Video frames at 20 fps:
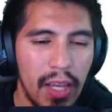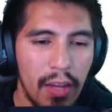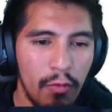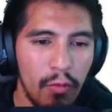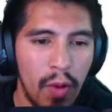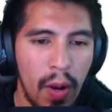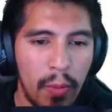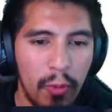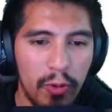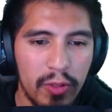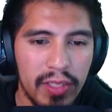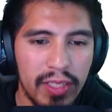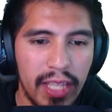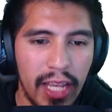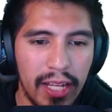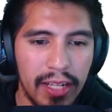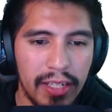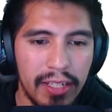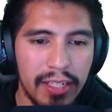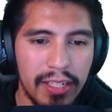Remember,
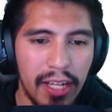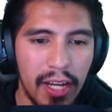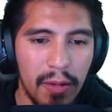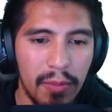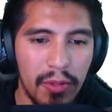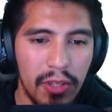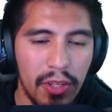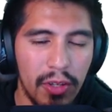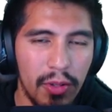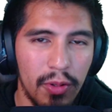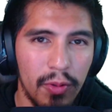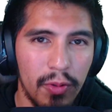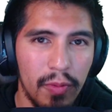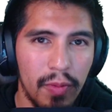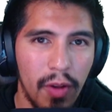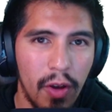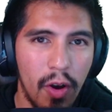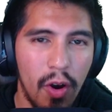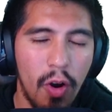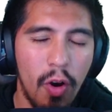set W
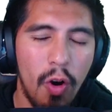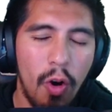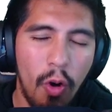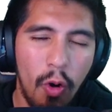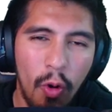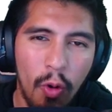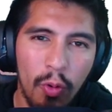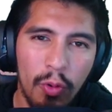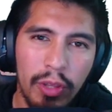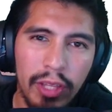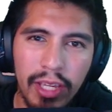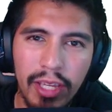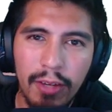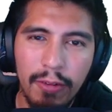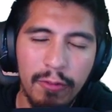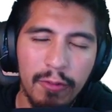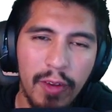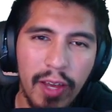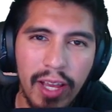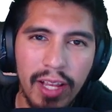only
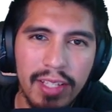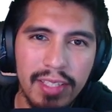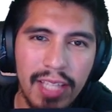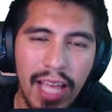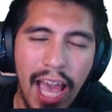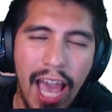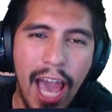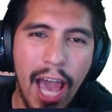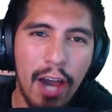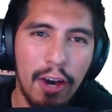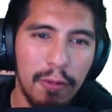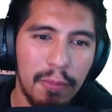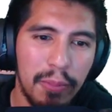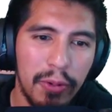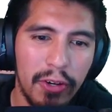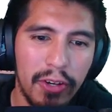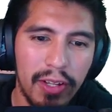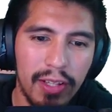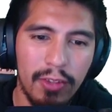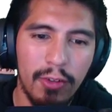affects output.